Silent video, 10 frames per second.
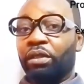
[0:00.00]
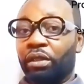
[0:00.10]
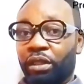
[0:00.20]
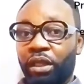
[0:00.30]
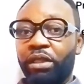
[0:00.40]

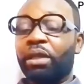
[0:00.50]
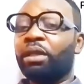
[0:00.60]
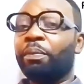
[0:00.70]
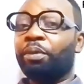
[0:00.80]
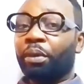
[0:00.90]
That is,
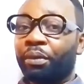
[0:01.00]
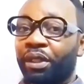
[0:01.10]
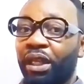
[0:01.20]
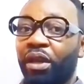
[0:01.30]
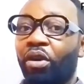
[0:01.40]
the
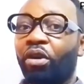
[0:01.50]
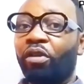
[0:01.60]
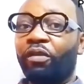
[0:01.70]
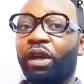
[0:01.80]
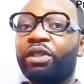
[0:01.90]
probability
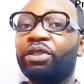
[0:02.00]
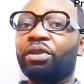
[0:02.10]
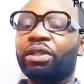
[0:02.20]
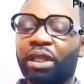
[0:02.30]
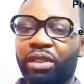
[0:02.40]
of a
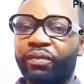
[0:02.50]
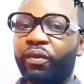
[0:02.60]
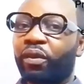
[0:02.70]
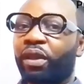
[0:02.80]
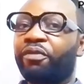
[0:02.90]

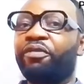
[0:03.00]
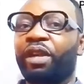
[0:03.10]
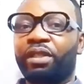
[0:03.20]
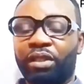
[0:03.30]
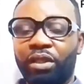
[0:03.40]
successful
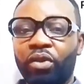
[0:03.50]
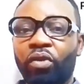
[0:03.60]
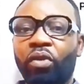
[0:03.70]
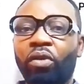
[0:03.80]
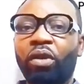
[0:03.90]
event
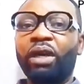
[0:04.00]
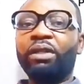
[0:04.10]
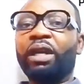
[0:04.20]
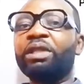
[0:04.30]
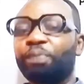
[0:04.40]
or
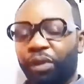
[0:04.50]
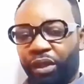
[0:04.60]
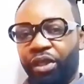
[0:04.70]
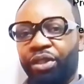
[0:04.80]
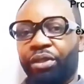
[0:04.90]
an
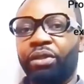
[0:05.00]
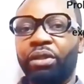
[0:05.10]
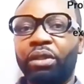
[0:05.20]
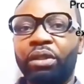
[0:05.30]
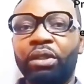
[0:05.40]
expectation
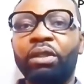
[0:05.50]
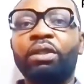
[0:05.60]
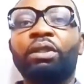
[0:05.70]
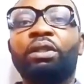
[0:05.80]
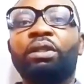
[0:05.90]

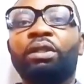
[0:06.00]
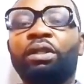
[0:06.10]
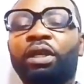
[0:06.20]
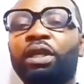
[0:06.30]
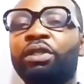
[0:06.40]

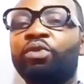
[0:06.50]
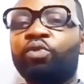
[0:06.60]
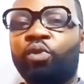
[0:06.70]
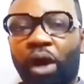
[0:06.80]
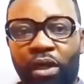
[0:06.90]
is
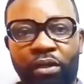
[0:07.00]
1.